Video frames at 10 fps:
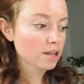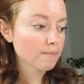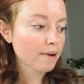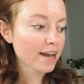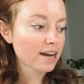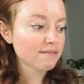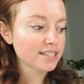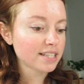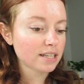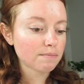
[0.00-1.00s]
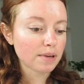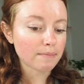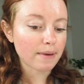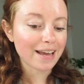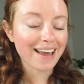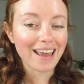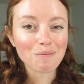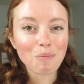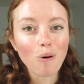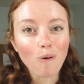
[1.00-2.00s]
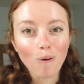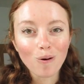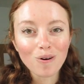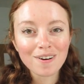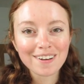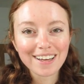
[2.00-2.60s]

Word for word: You might have seen me make a poll